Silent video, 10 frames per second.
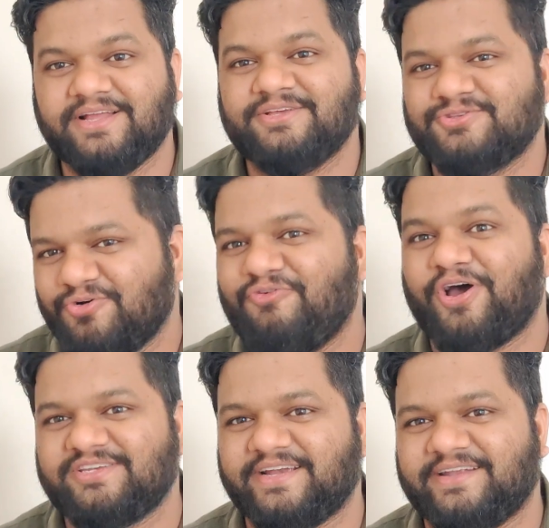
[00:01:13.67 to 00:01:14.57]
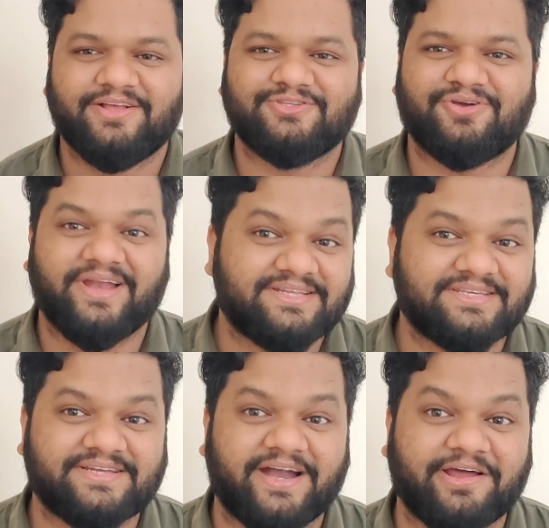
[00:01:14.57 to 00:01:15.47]
So watch it. So let's
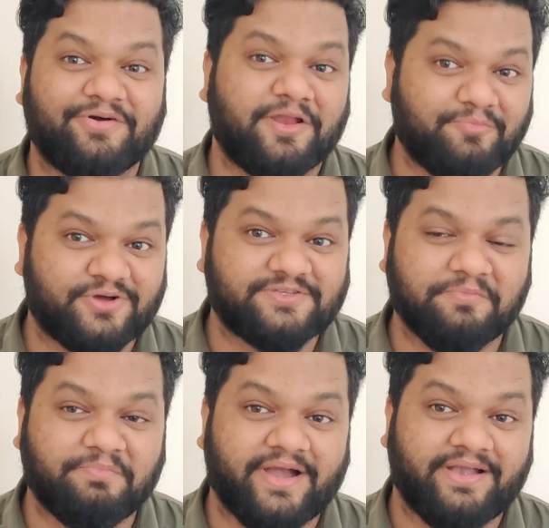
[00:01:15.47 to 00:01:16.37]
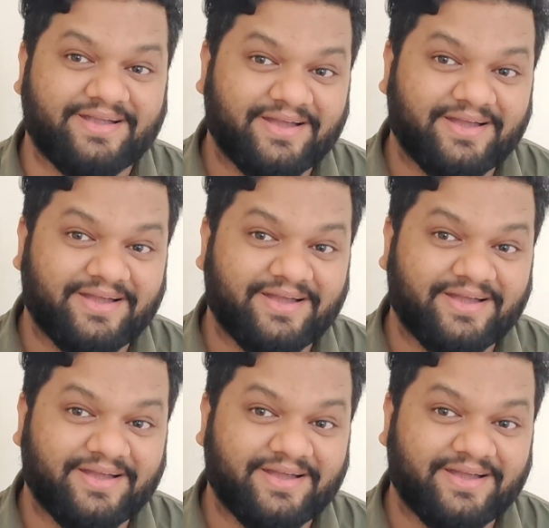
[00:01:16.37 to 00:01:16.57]
start our unboxing part